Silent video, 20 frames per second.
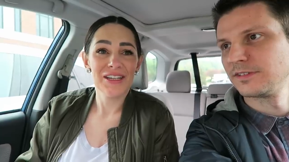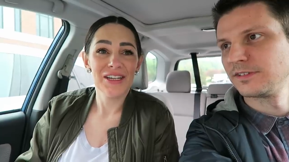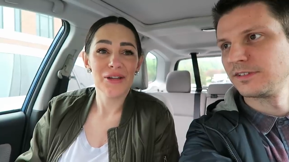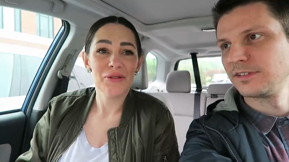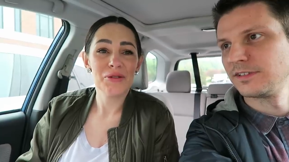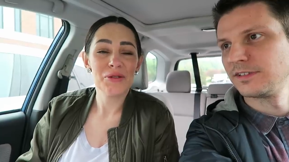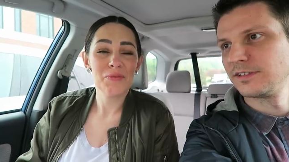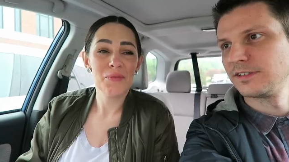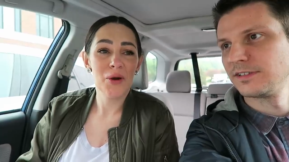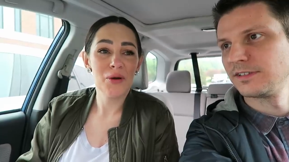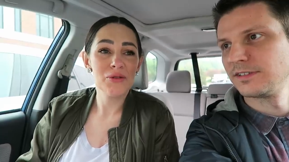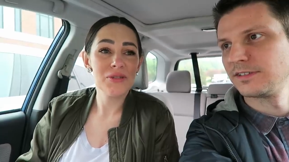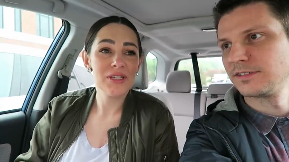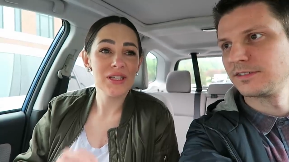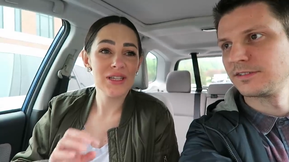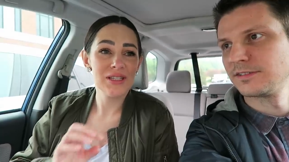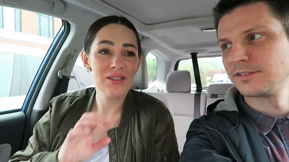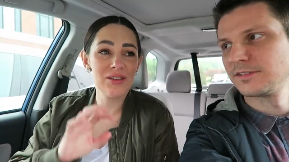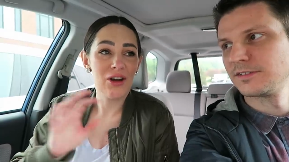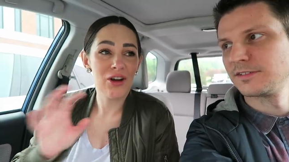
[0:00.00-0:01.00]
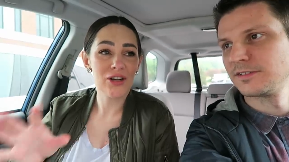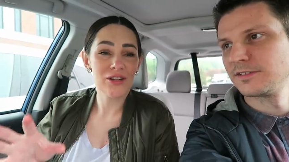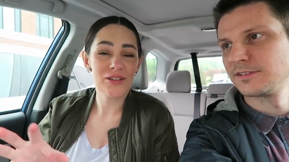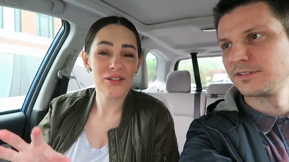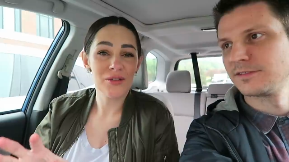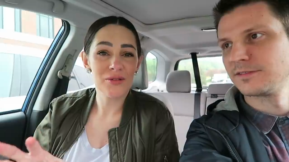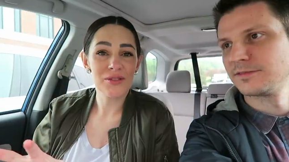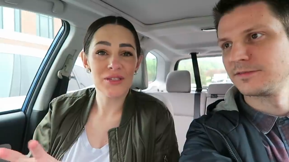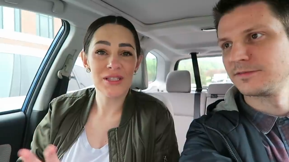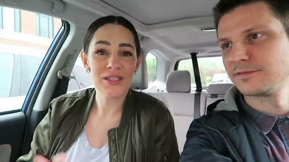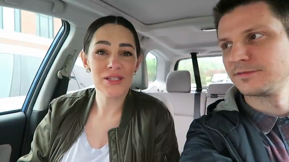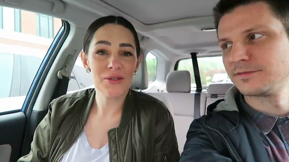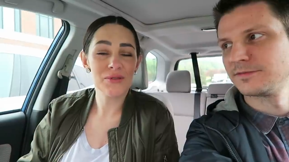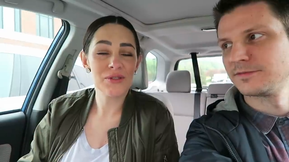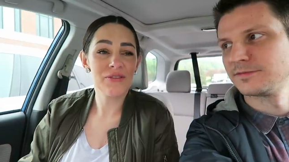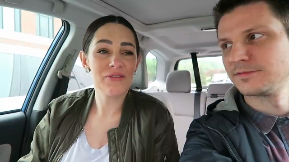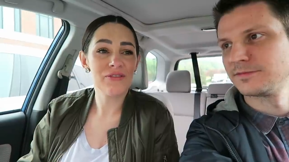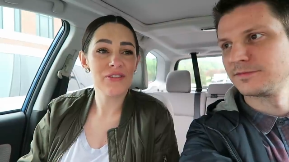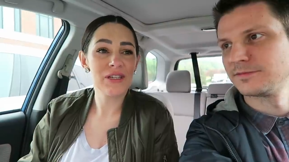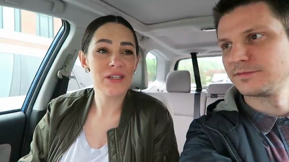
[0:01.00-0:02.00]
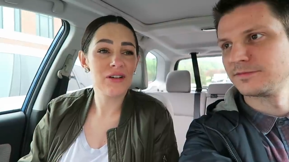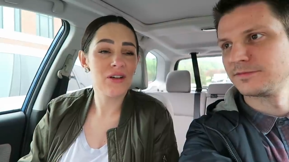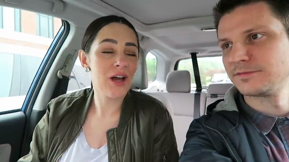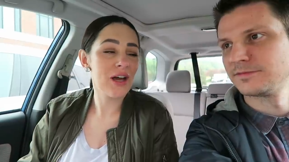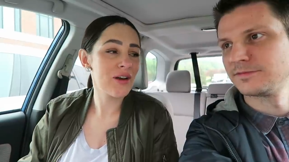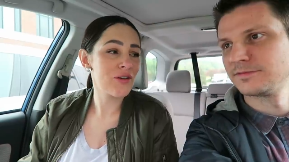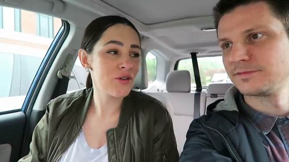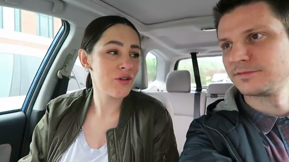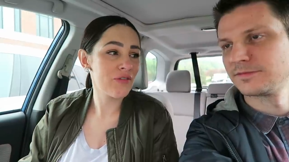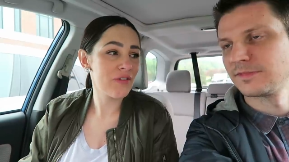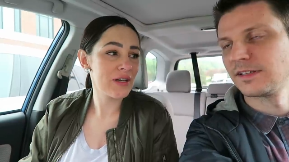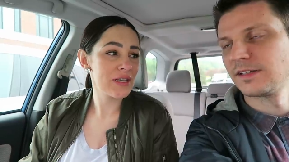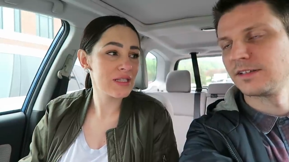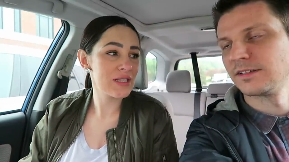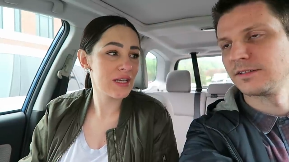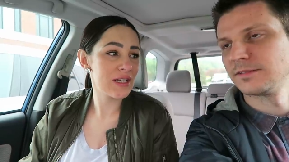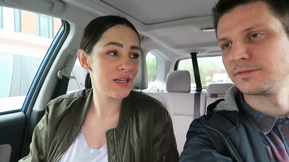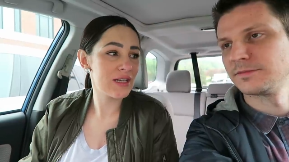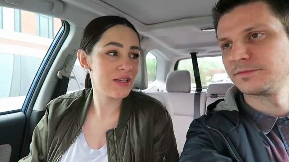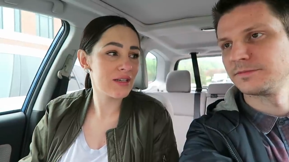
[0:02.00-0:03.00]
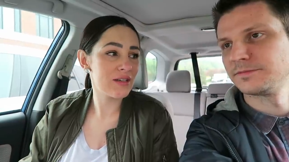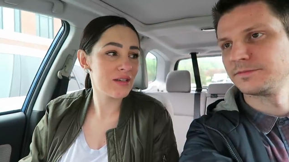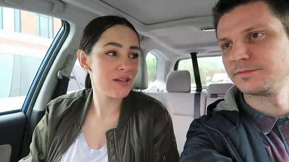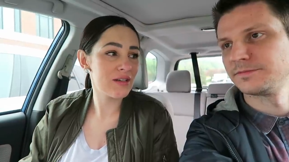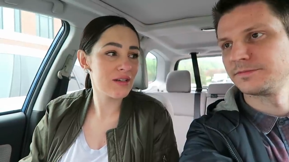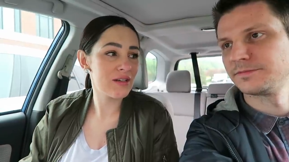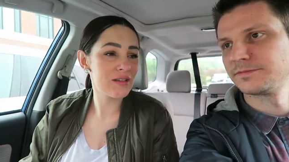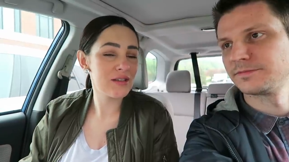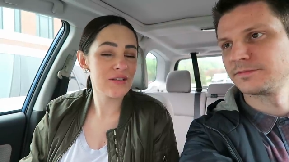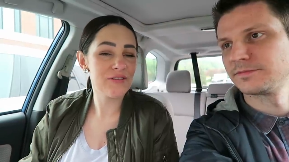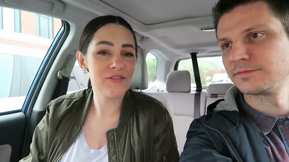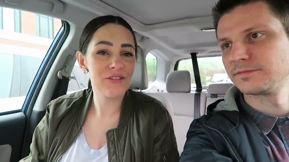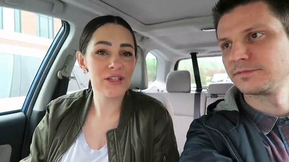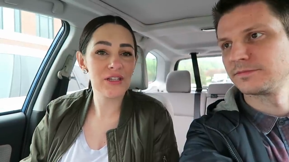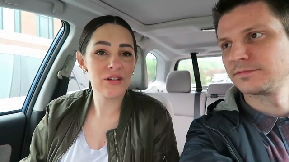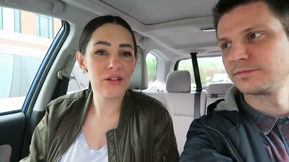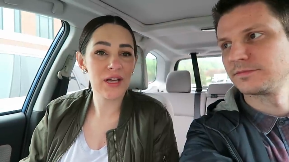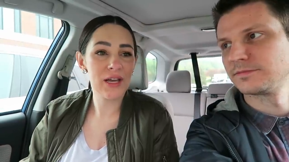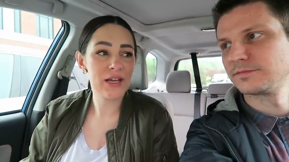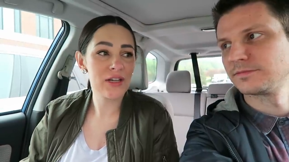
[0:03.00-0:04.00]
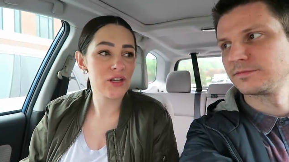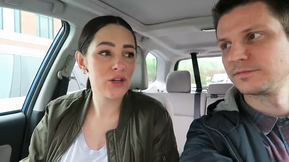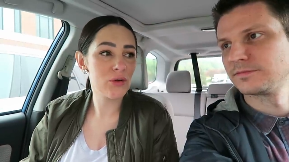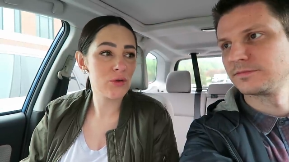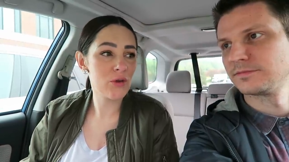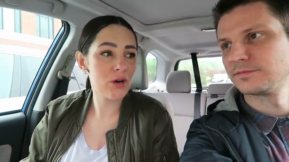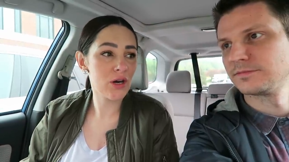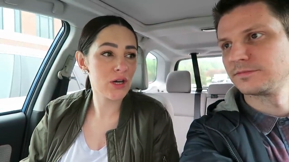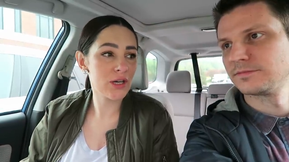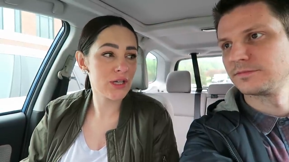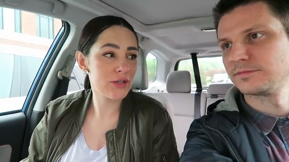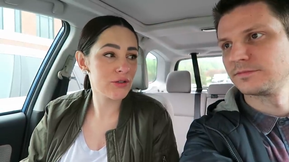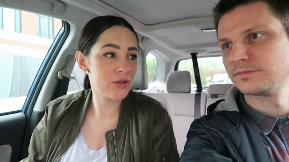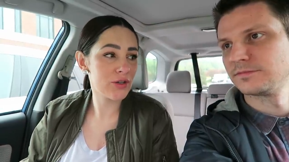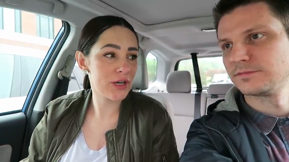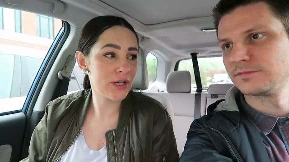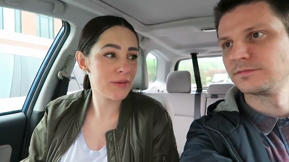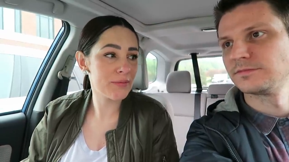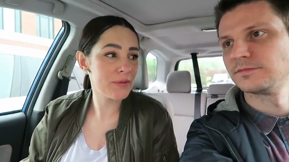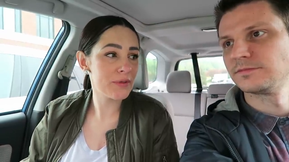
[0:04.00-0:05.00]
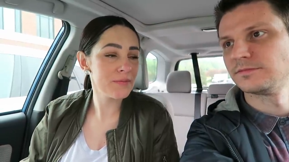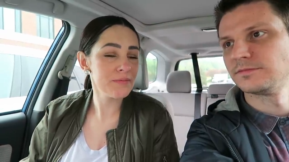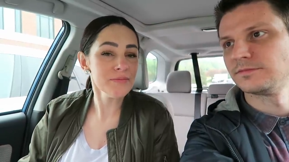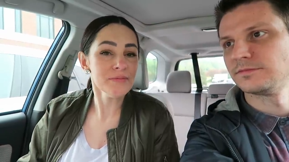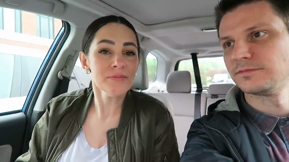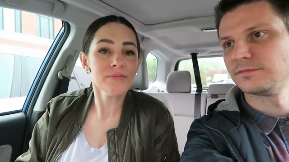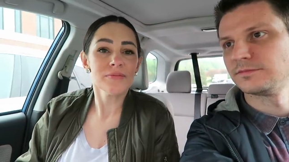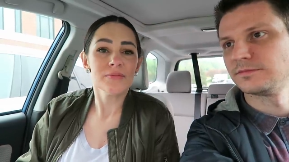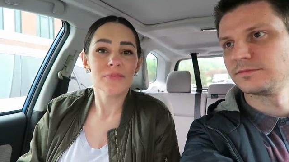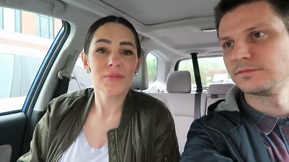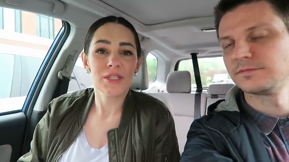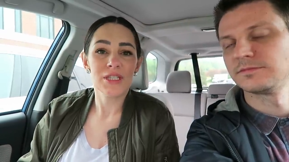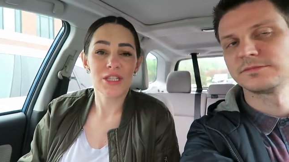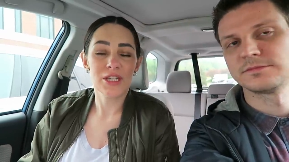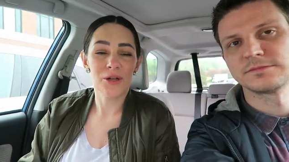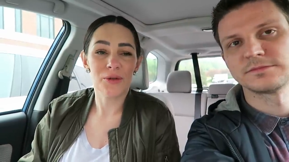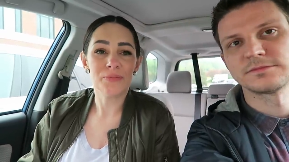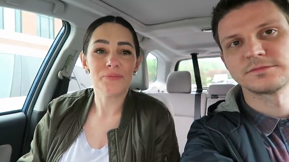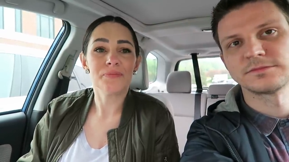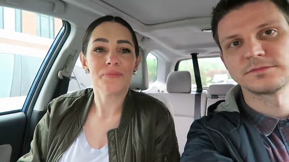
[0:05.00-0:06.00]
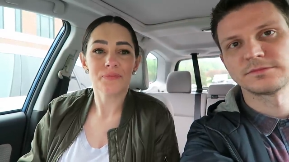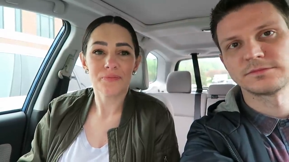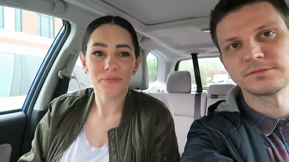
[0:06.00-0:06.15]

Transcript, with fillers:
Speaker 1: It was mostly his heart though, since it was the fetal. I don't know if I yeah. said it, the fetal echocardiogram. Mm -hmm. So,